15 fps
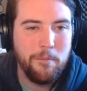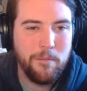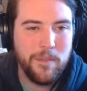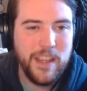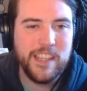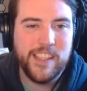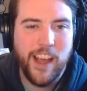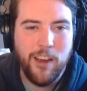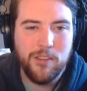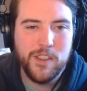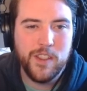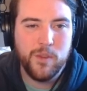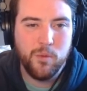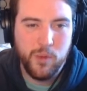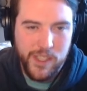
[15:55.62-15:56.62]
This
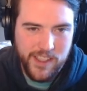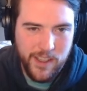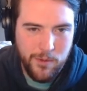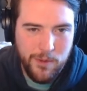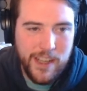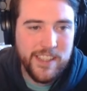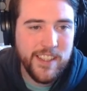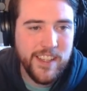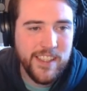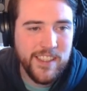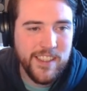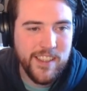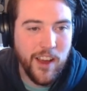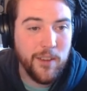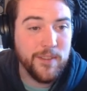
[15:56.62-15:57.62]
house was the
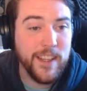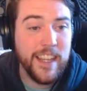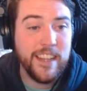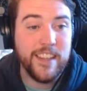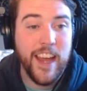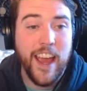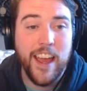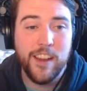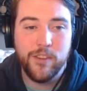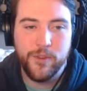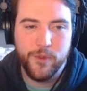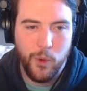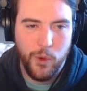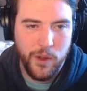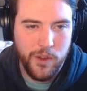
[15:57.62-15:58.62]
residence of the
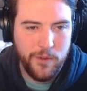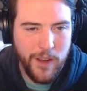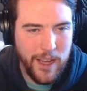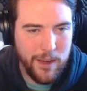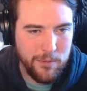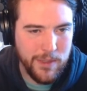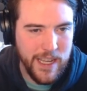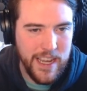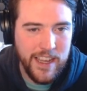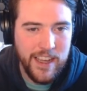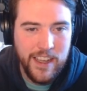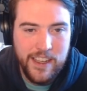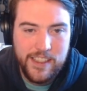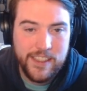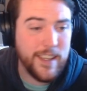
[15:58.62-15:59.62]
Danforth family.
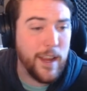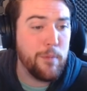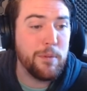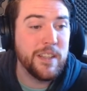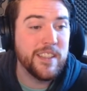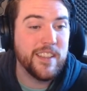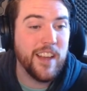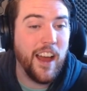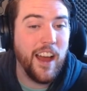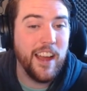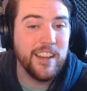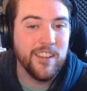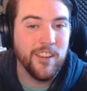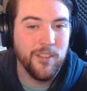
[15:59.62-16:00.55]
Step inside to